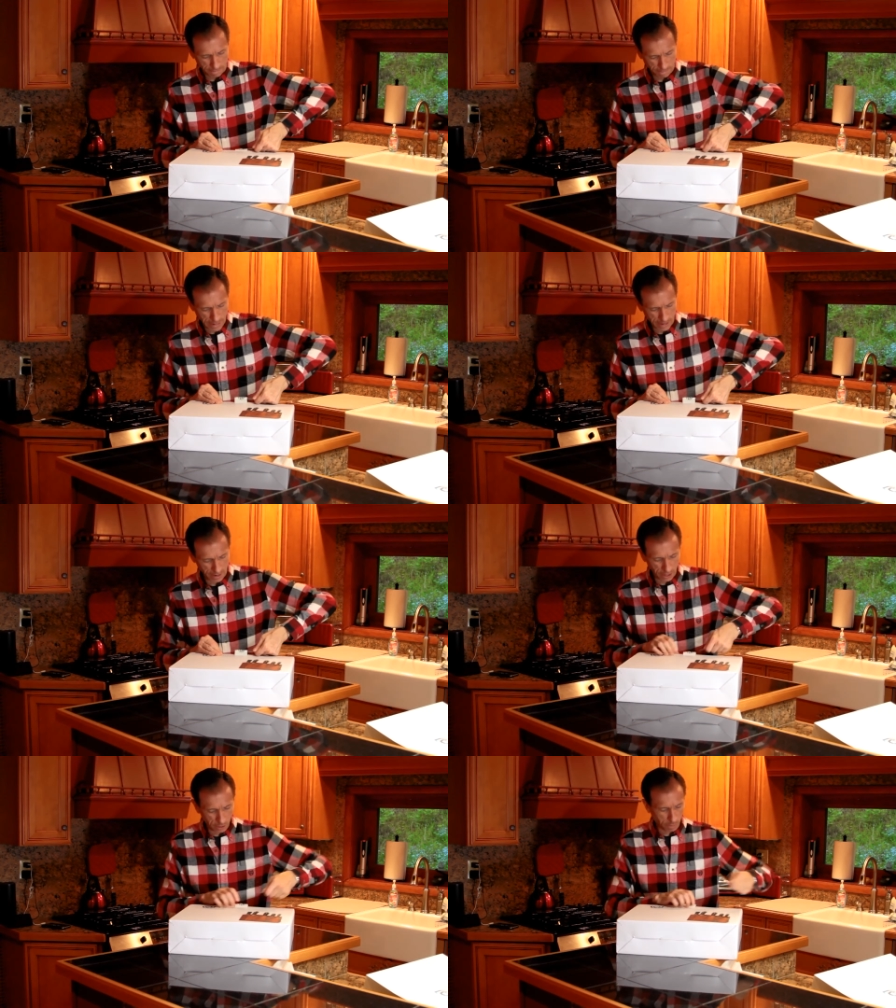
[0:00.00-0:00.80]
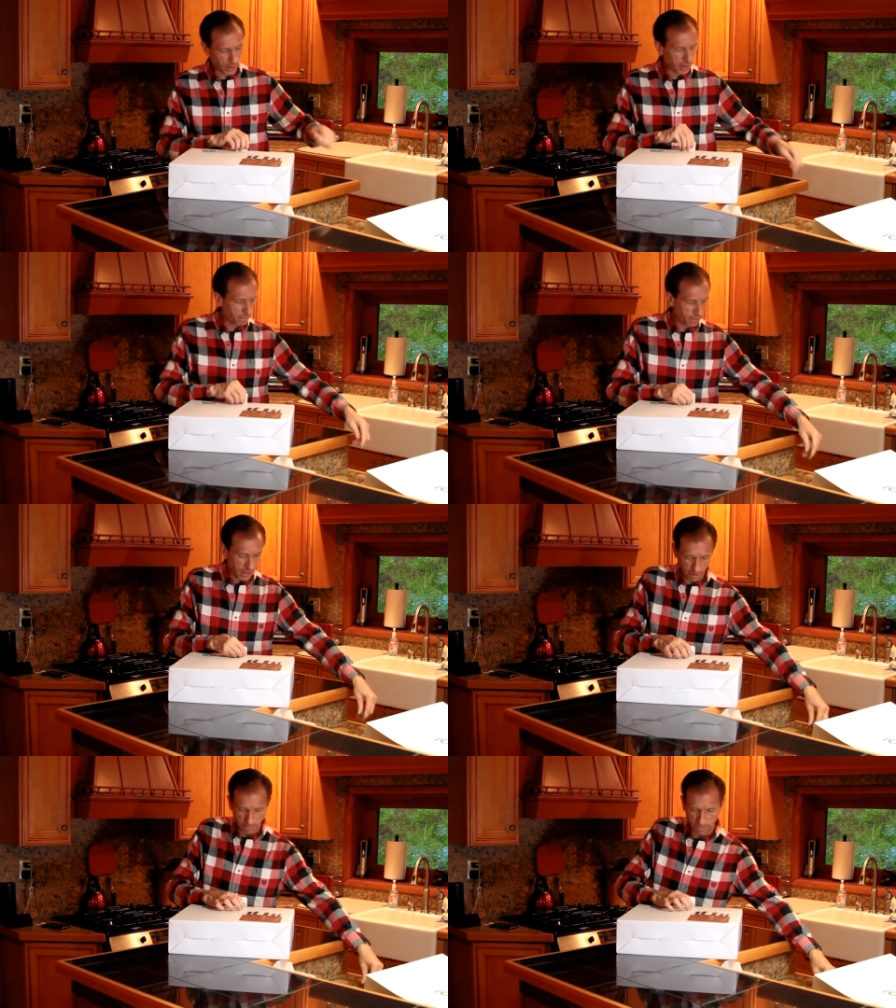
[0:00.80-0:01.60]
But this brand of
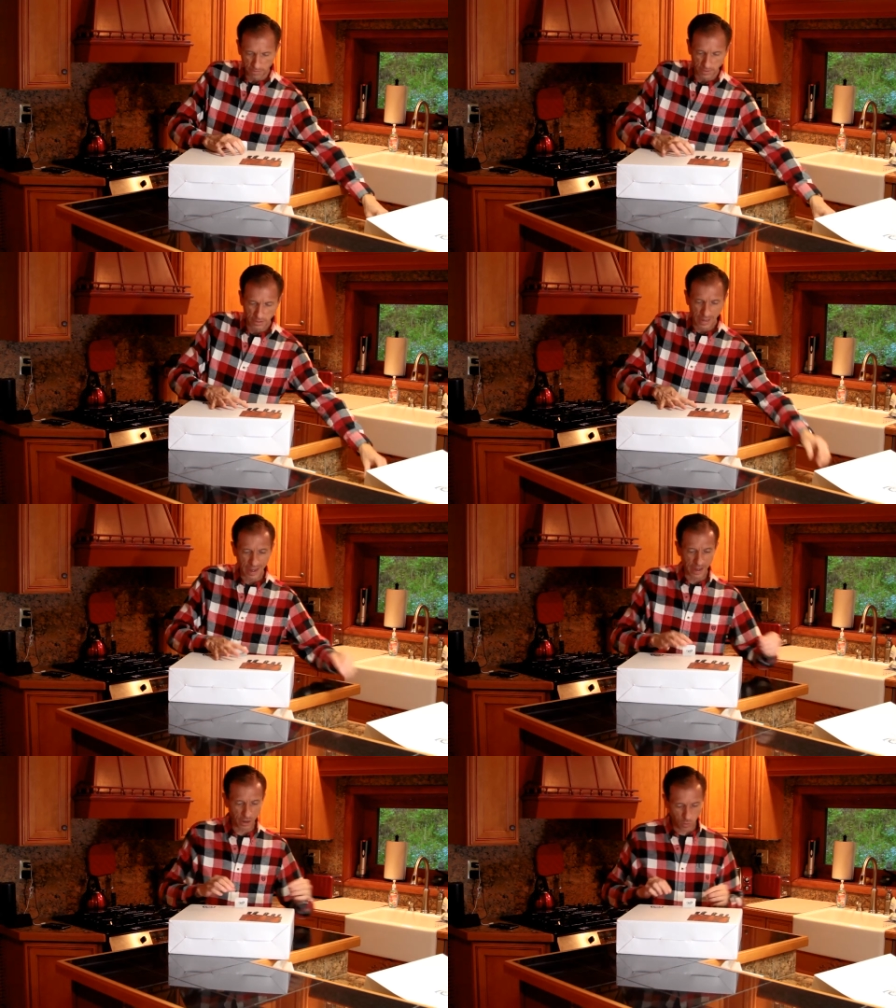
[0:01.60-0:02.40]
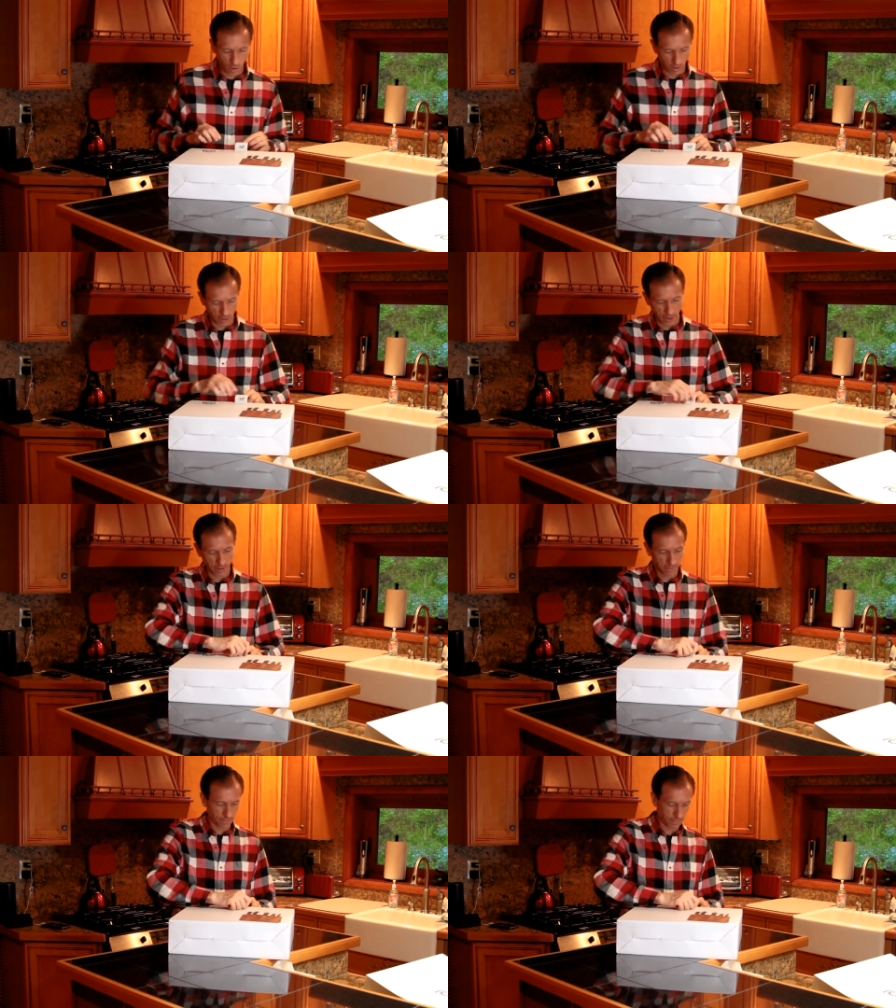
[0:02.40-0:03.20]
knife, high
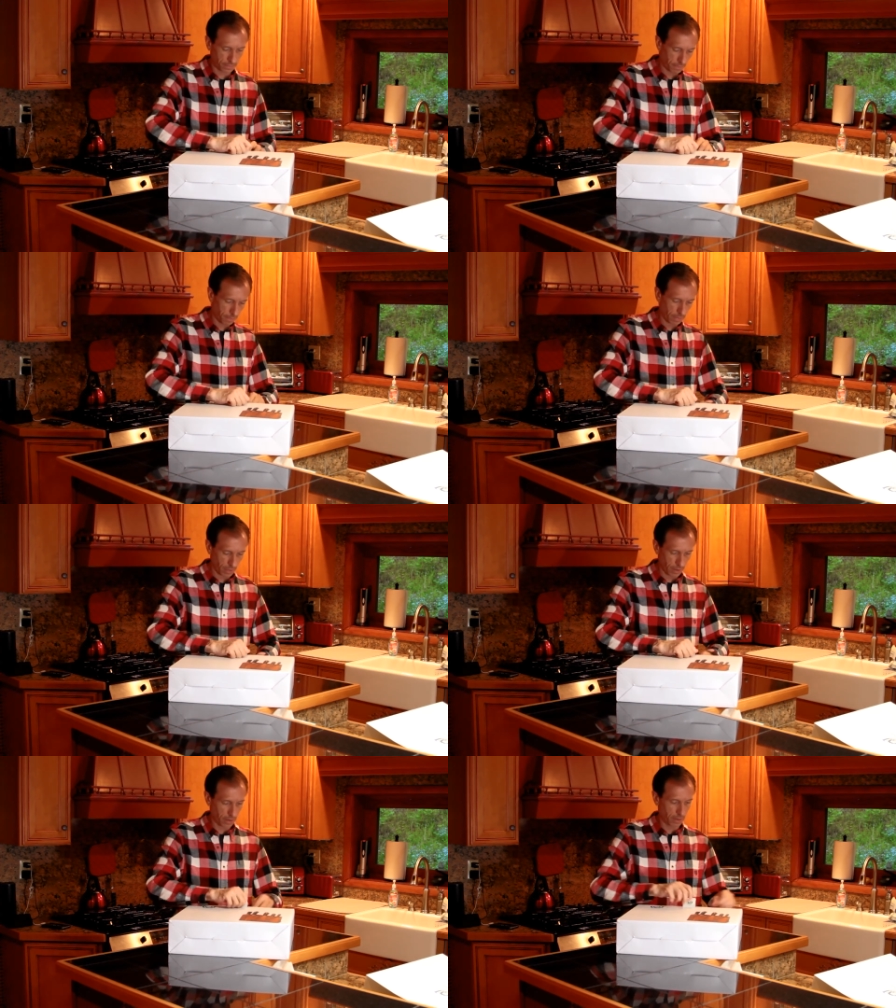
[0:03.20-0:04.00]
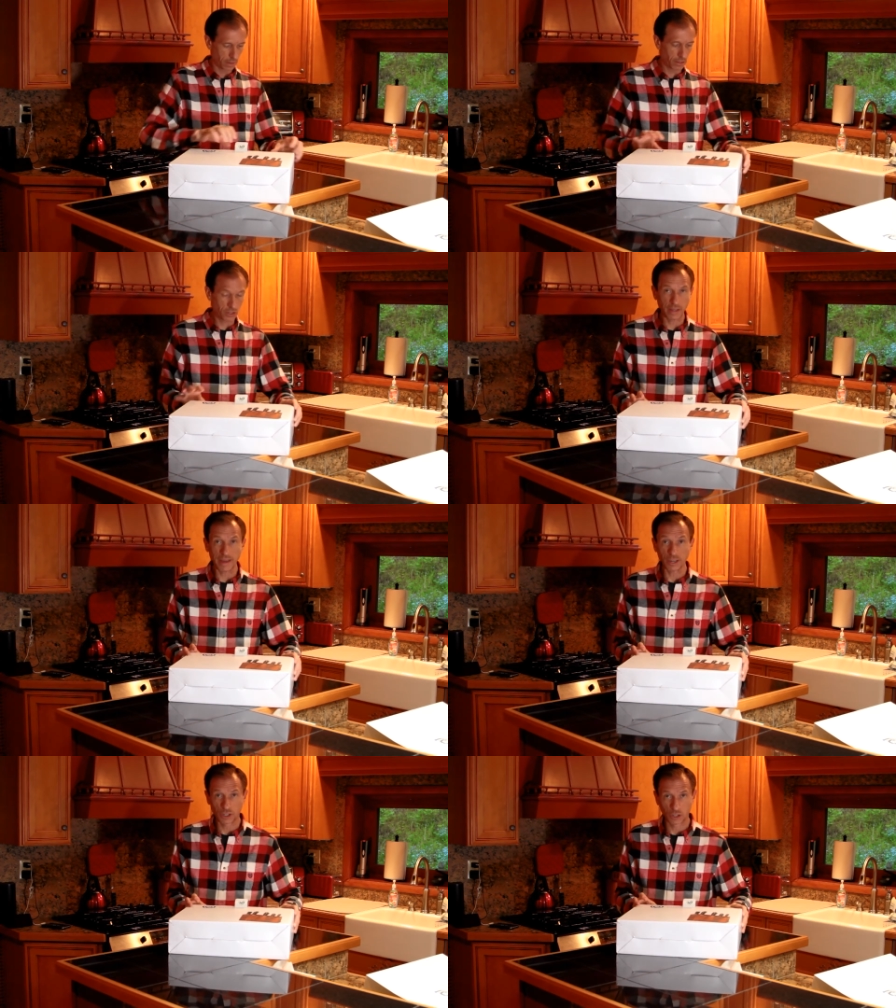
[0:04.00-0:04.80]
quality,
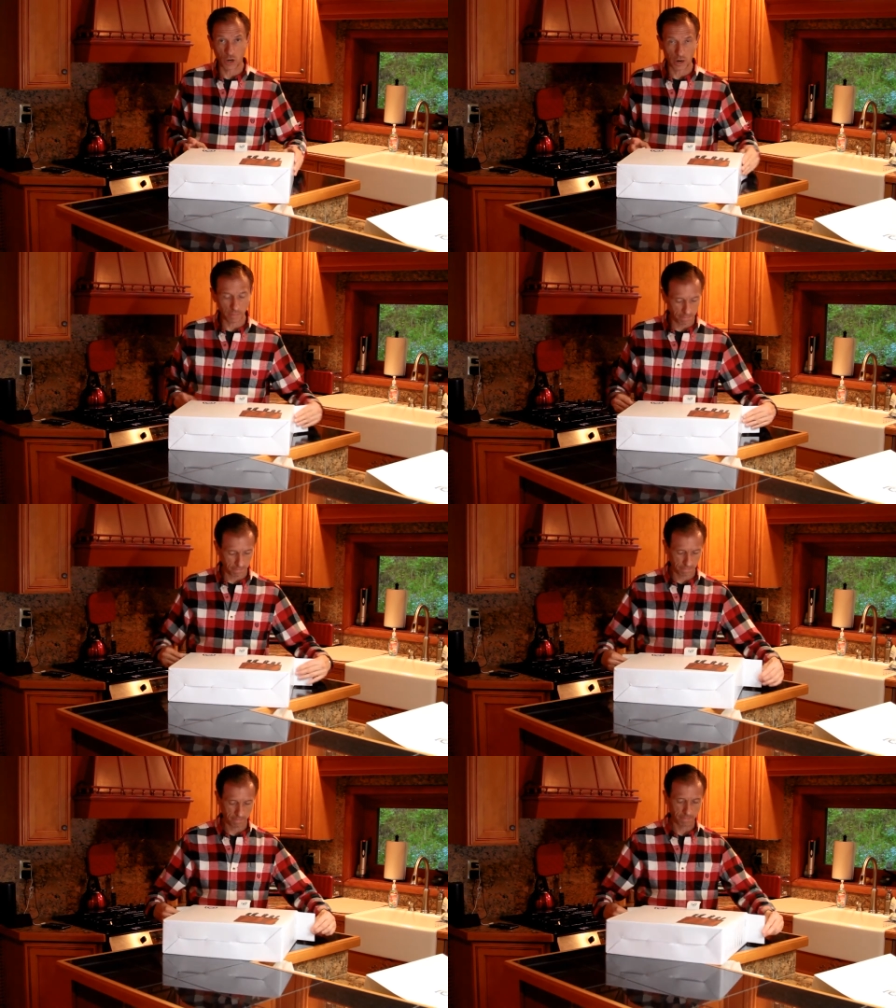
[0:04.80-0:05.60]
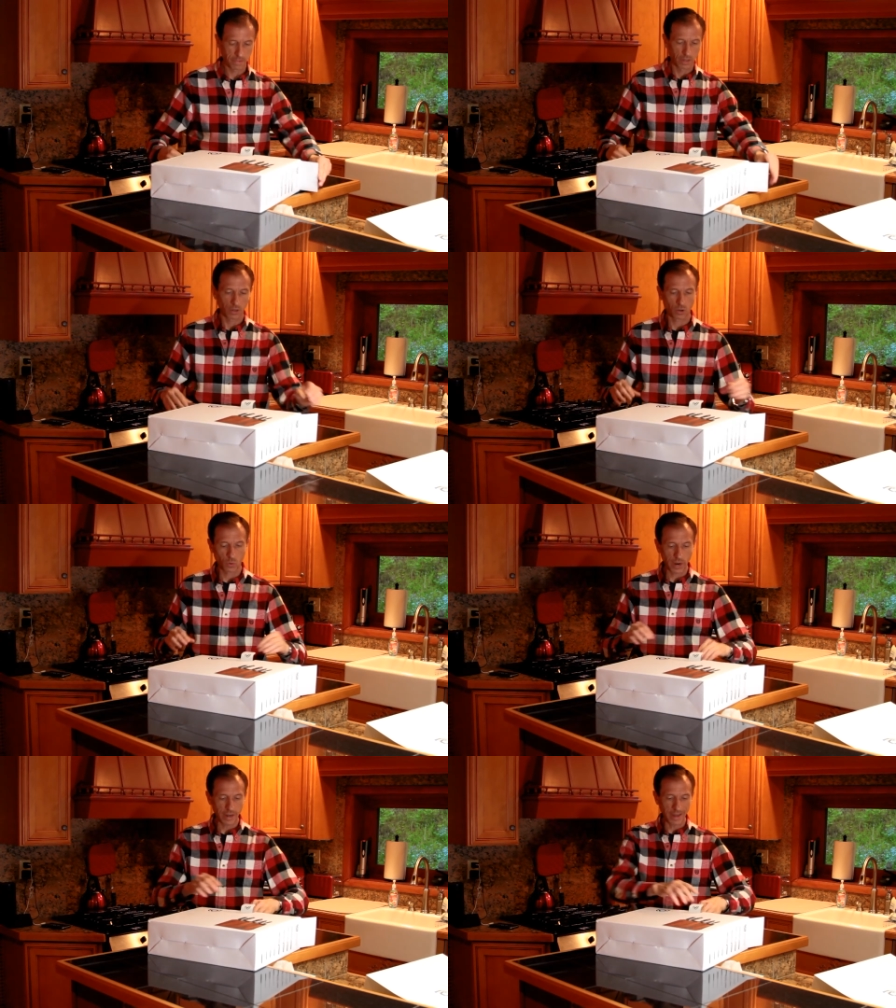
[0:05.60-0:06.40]
stays sharp,
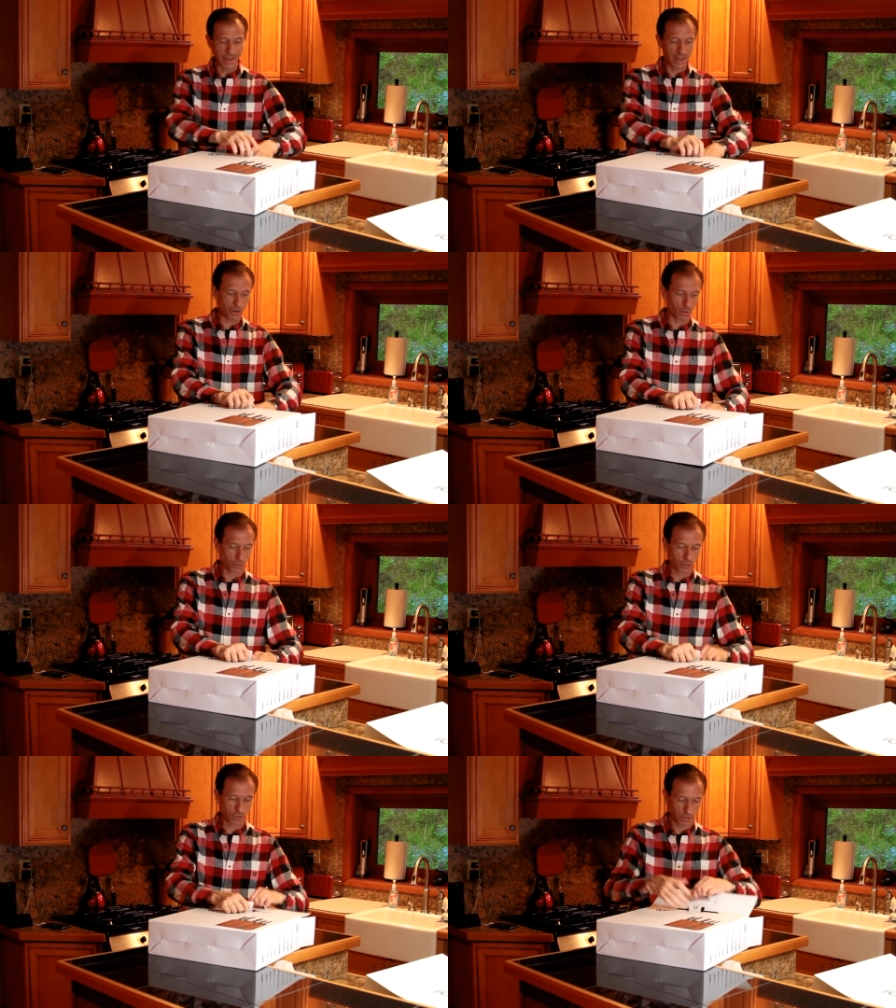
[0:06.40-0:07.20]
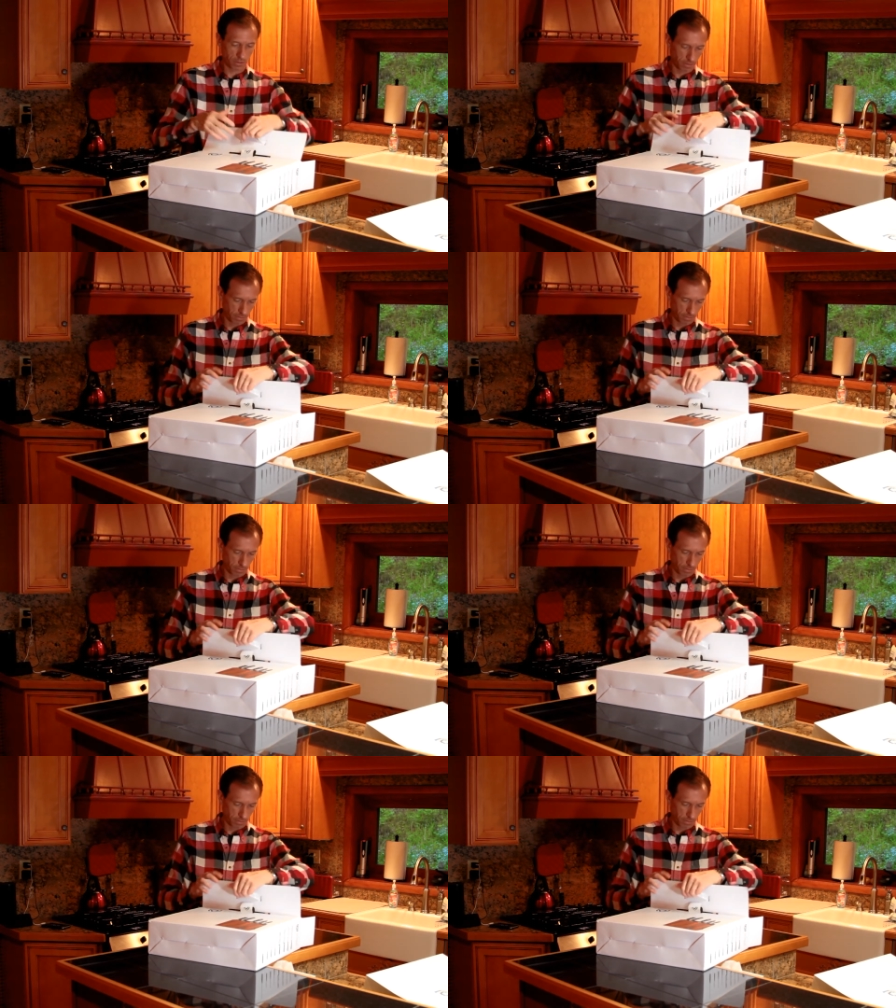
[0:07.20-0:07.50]
great handles.